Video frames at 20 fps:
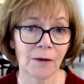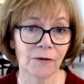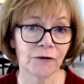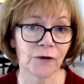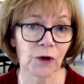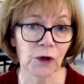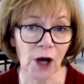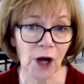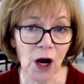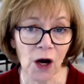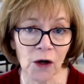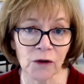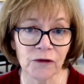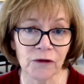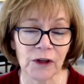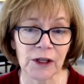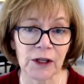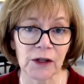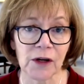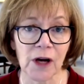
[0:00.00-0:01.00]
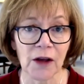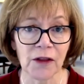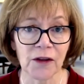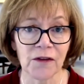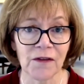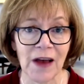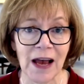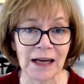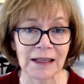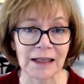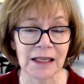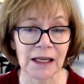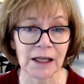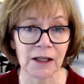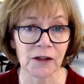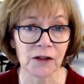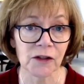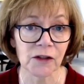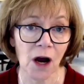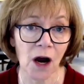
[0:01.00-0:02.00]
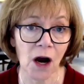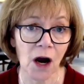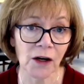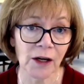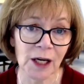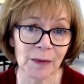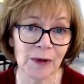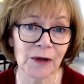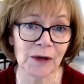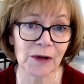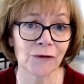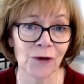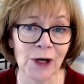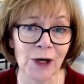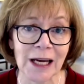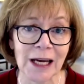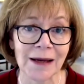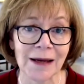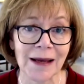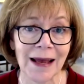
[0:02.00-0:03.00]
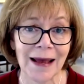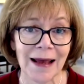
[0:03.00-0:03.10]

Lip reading: for COVID or other vaccines are going to be free.